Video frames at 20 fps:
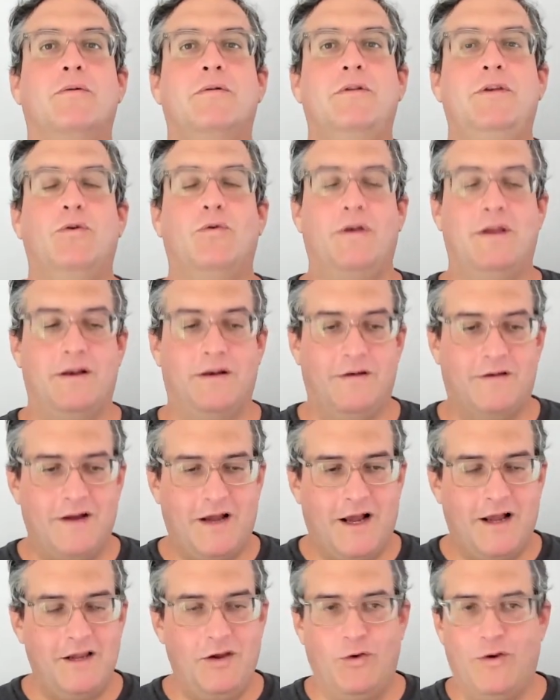You can
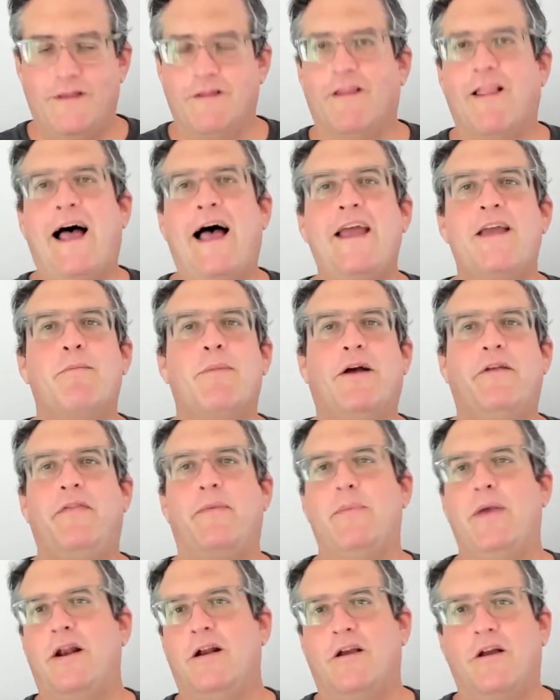lie about
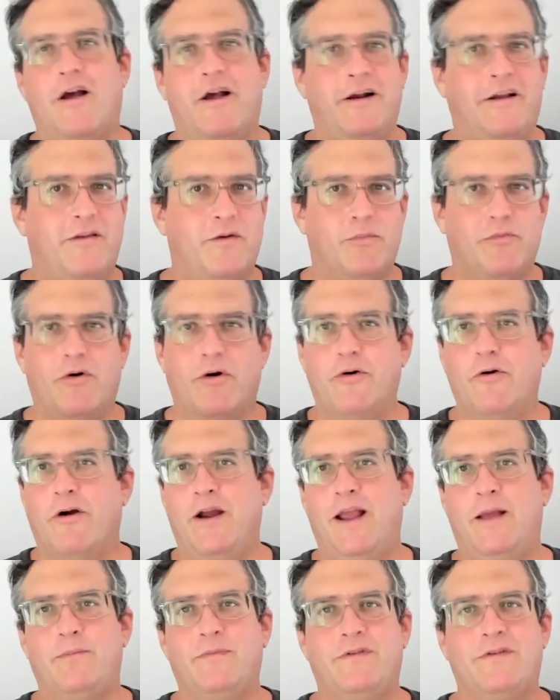the Pentagon and their
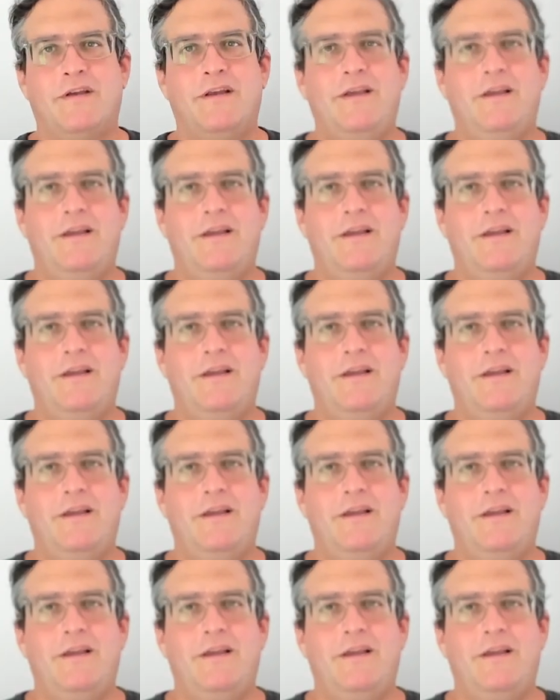programs.